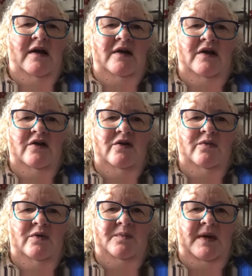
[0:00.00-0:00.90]
you know,
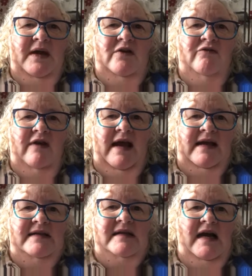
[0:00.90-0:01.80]
will be
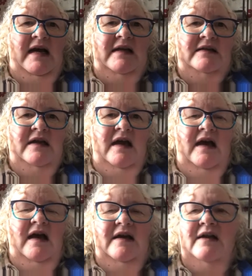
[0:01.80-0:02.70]
great, and
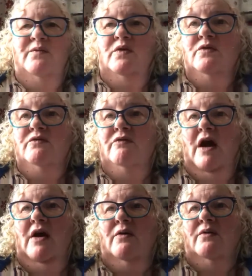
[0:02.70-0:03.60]
it will
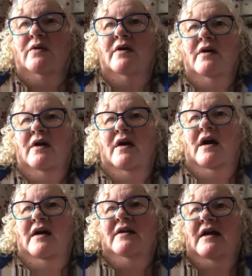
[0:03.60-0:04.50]
grow.
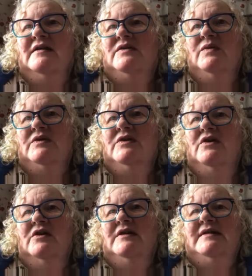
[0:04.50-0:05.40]
And that's what
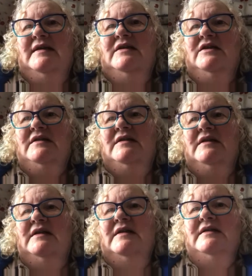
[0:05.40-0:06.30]
God is interested
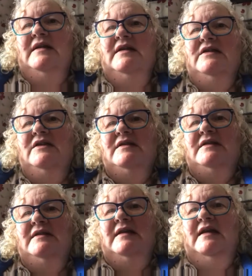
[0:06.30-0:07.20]
in. He's
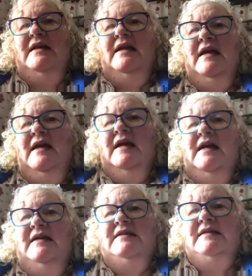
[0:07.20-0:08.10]
interested in
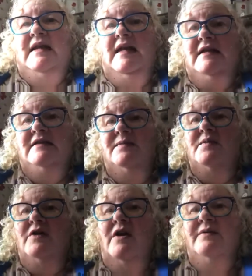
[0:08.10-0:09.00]
his kingdom
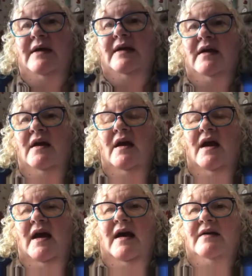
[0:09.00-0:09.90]
growing,
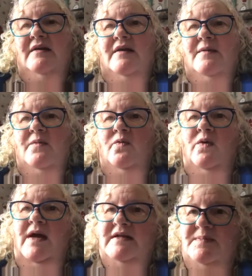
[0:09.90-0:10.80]
and that
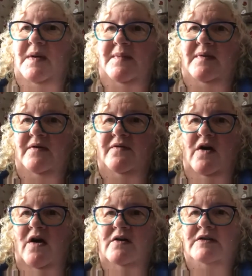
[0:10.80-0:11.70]
we as people of
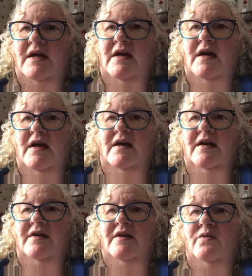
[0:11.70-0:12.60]
God,
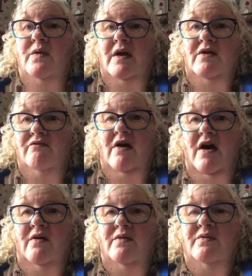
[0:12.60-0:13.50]
that we
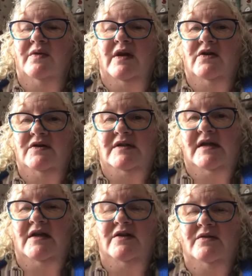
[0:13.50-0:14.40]
grow and we
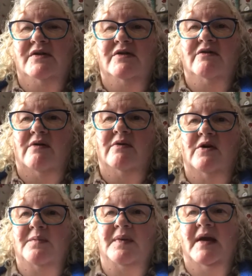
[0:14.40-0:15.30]
continue to
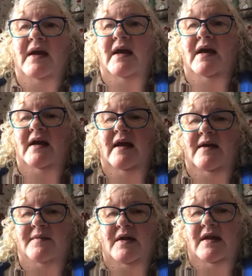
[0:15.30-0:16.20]
grow up in
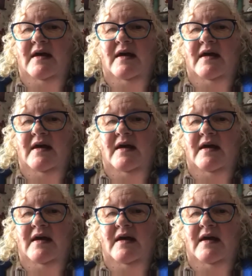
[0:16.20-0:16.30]
him. And